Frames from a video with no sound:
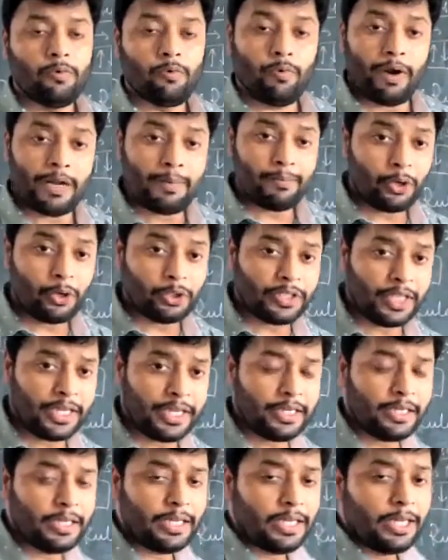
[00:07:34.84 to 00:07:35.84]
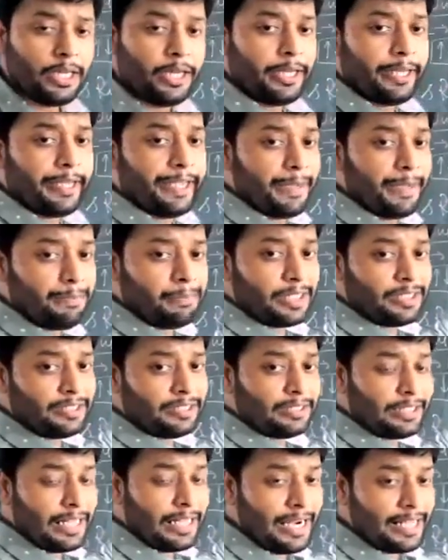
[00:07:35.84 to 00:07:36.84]
One more thing, if the
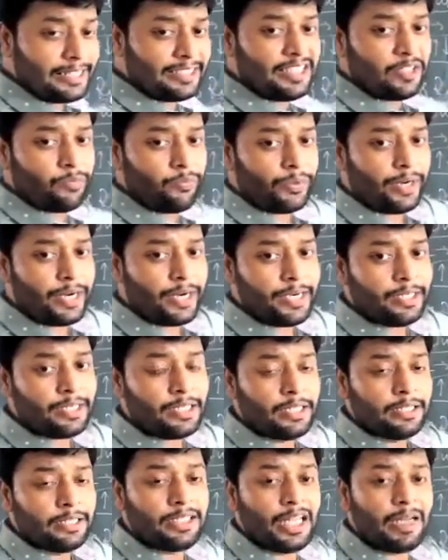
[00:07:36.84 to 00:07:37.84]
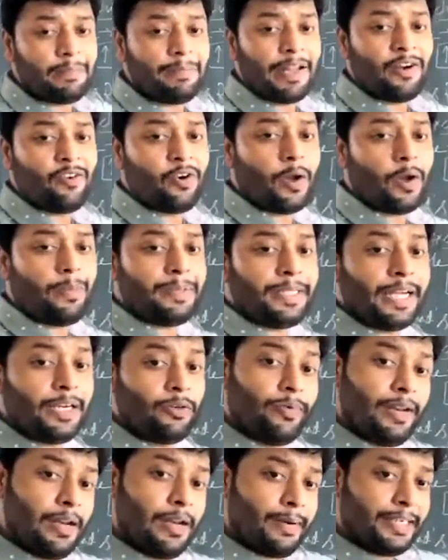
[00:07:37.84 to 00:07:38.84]
cell is different, the value of
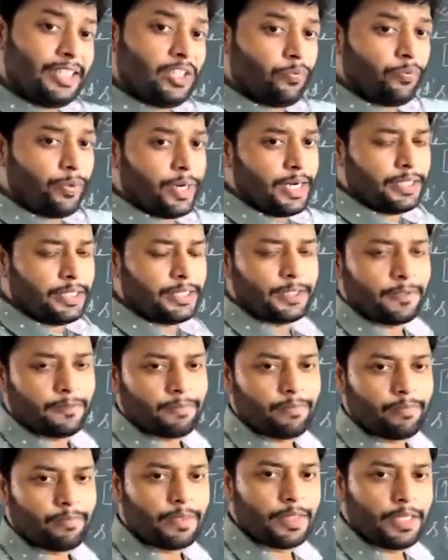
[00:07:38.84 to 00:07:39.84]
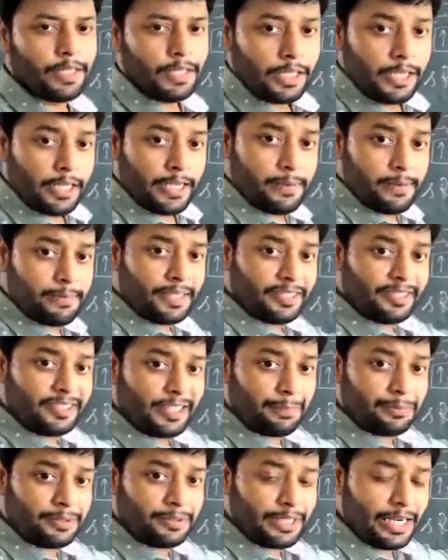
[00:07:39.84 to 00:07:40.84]
n will be different. If the
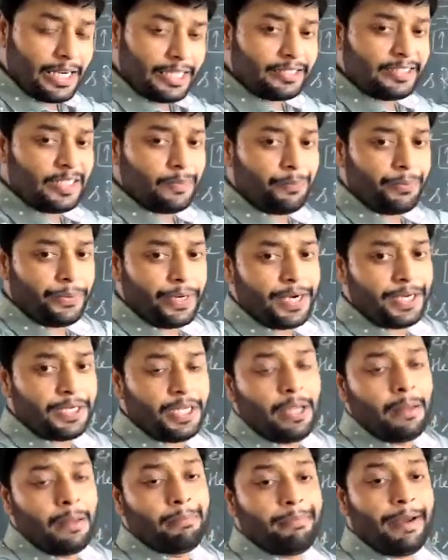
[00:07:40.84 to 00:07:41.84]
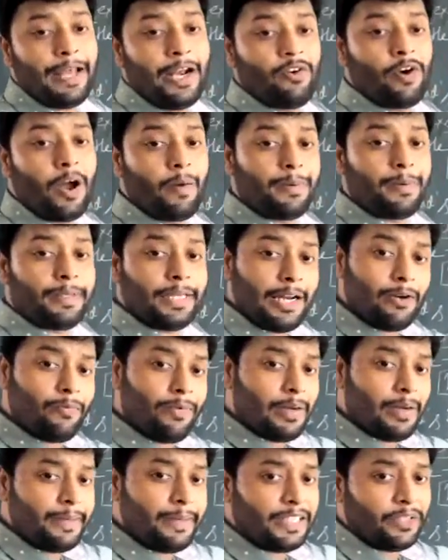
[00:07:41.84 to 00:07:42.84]
subcell is different, value of L
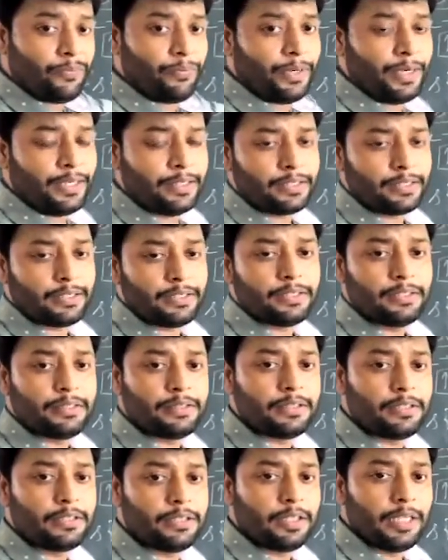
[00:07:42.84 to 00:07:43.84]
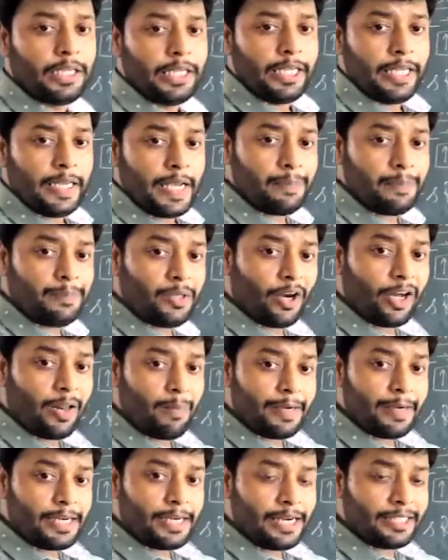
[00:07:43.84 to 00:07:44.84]
will be different. If the
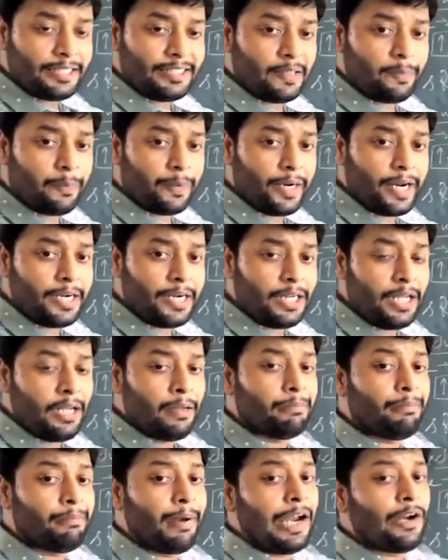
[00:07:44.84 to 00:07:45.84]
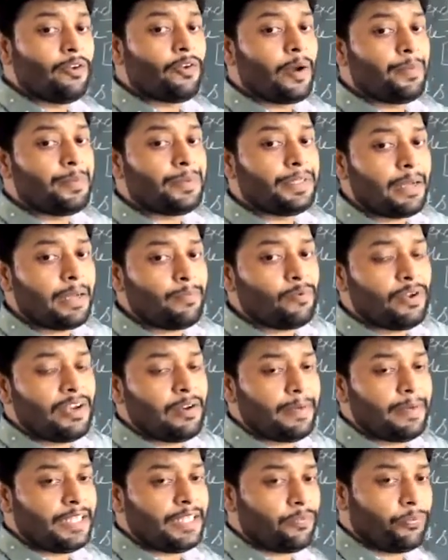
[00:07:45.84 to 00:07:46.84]
orbital is different, value of M
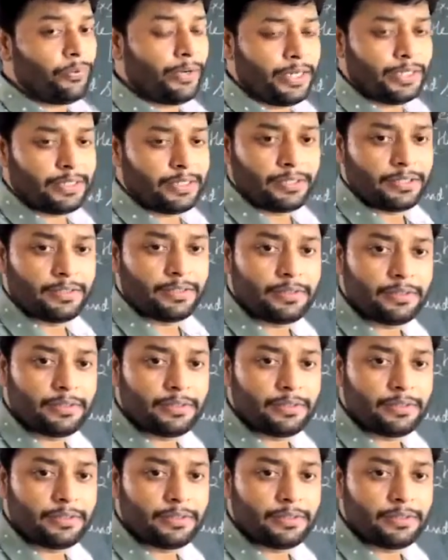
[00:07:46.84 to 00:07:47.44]
will be different.